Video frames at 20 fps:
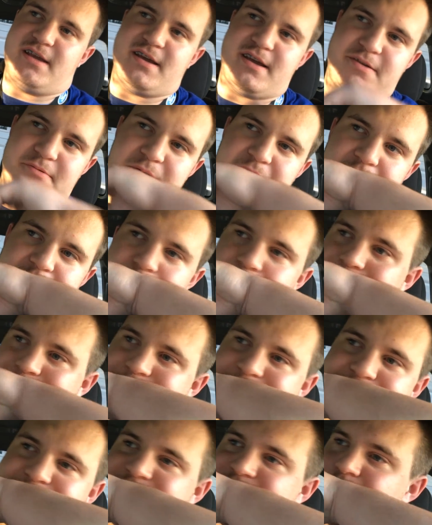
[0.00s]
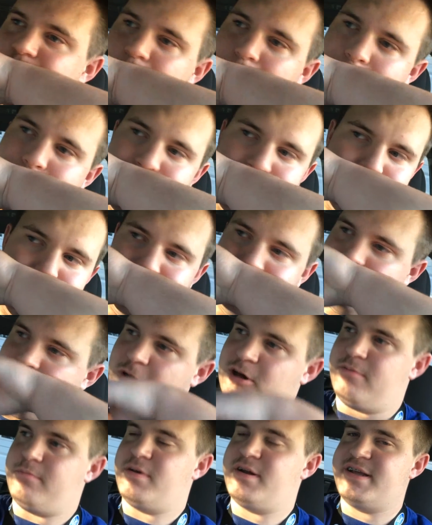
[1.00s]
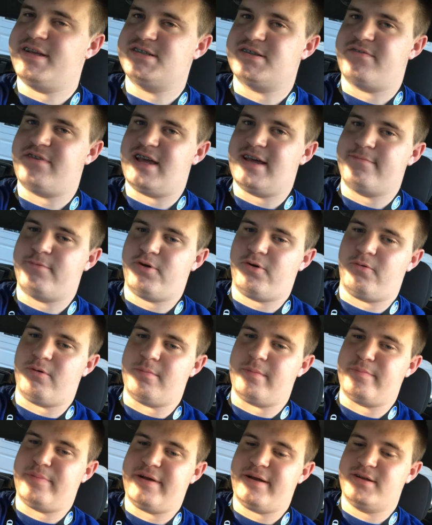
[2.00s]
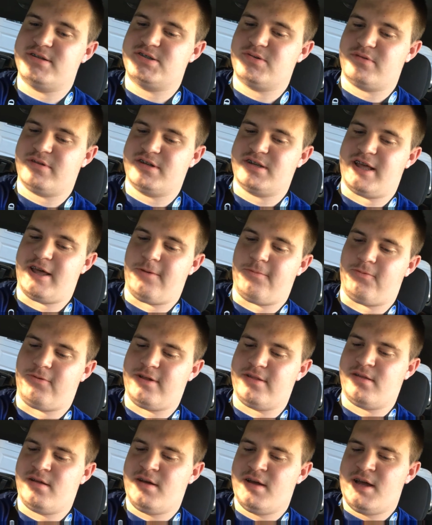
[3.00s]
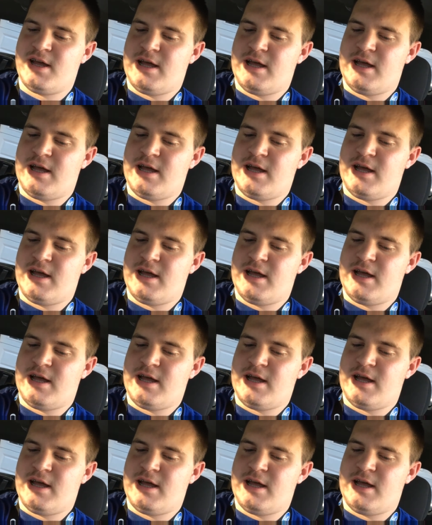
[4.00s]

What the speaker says: It really depends on what money's available, what my parents are willing to help with,